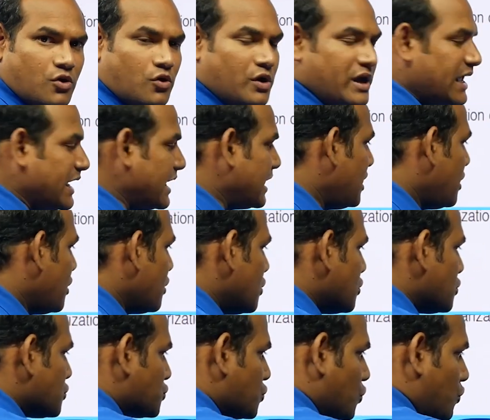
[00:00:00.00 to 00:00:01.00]
okay
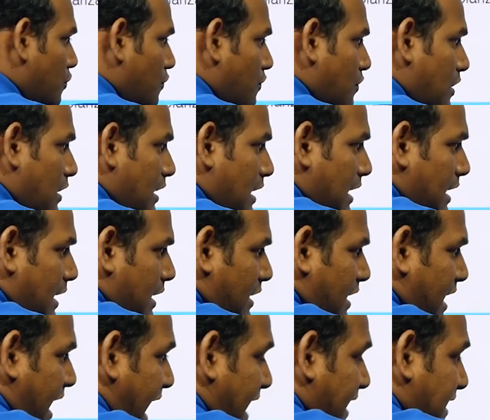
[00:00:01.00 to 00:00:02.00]
so
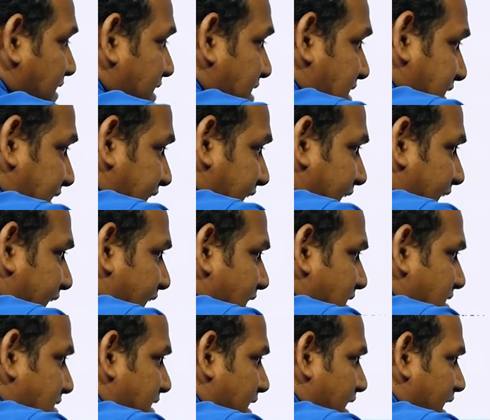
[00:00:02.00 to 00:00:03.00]
and this a
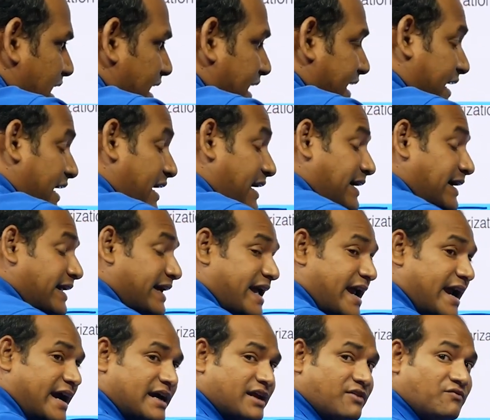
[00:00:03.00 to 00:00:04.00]
is
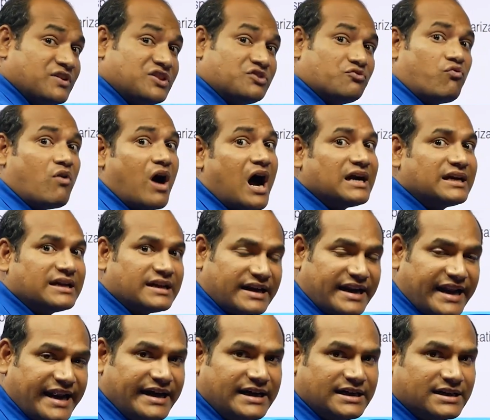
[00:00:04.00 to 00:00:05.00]
indicating with what
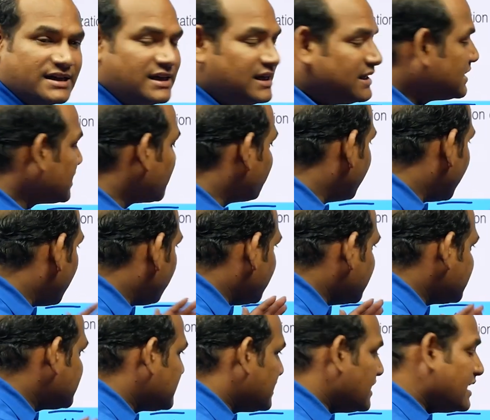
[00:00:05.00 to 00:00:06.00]
rate the wave
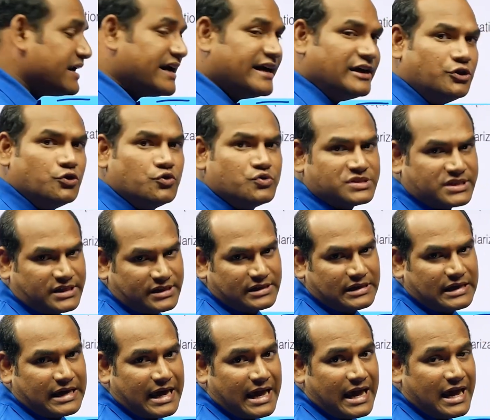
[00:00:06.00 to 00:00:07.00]
is reducing
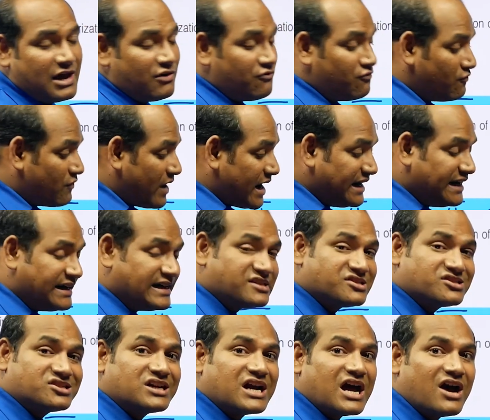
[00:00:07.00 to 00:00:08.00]
while it
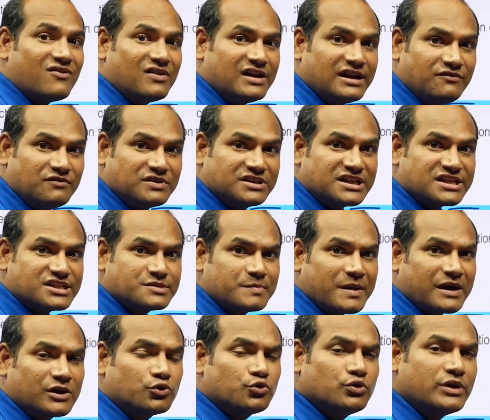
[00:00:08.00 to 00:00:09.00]
is traveling with
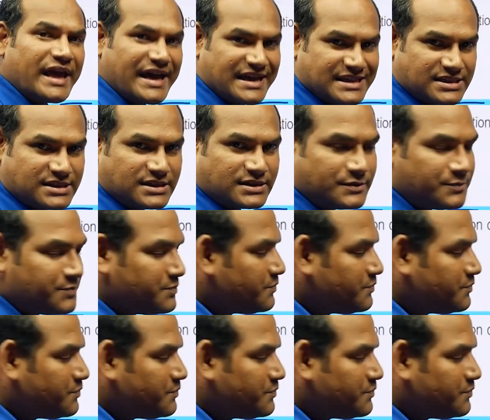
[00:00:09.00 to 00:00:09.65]
respect to x